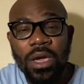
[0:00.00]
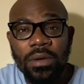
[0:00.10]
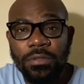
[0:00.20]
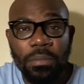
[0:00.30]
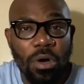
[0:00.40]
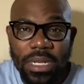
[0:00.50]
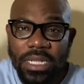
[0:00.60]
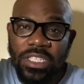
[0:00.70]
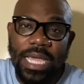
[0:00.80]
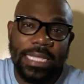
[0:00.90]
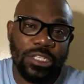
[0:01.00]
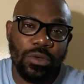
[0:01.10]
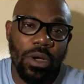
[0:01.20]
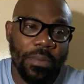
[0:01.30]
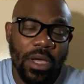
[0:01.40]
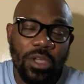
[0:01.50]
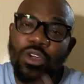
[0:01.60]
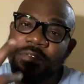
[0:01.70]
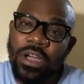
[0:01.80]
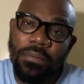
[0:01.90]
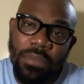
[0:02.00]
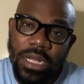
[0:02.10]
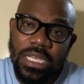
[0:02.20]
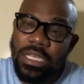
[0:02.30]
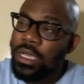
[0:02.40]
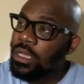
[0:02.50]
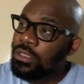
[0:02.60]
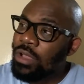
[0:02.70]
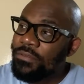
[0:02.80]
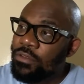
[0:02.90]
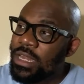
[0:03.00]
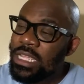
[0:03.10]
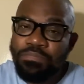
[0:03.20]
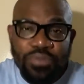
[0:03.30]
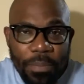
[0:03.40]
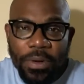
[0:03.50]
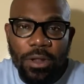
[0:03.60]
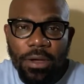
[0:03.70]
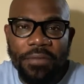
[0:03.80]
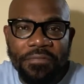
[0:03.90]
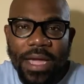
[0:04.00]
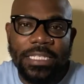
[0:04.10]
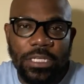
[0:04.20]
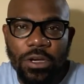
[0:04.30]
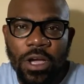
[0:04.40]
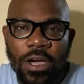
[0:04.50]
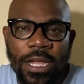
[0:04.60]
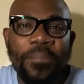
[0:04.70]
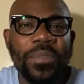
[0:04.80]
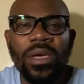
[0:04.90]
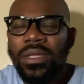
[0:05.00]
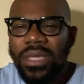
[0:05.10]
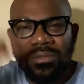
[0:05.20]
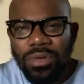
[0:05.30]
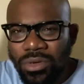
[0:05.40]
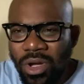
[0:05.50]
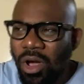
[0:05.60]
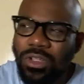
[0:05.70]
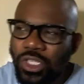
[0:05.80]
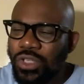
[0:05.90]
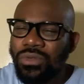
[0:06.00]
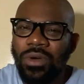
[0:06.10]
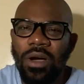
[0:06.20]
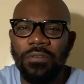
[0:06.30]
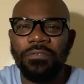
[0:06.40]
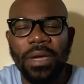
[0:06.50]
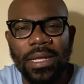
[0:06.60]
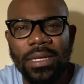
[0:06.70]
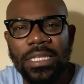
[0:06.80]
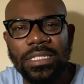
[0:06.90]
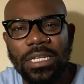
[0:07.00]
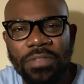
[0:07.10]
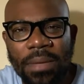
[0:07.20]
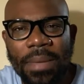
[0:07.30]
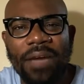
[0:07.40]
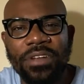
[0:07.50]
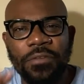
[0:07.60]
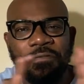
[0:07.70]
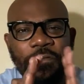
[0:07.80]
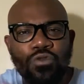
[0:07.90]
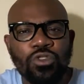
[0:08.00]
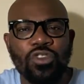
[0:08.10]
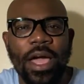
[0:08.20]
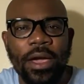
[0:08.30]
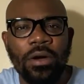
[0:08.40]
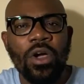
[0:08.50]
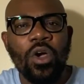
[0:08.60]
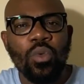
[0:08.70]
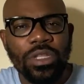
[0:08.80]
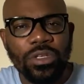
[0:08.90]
The moment they size you up, you haven't got money, you haven't got any proper lawyer fighting your corner, they will cut you off, man. Instead of them having a full trial with a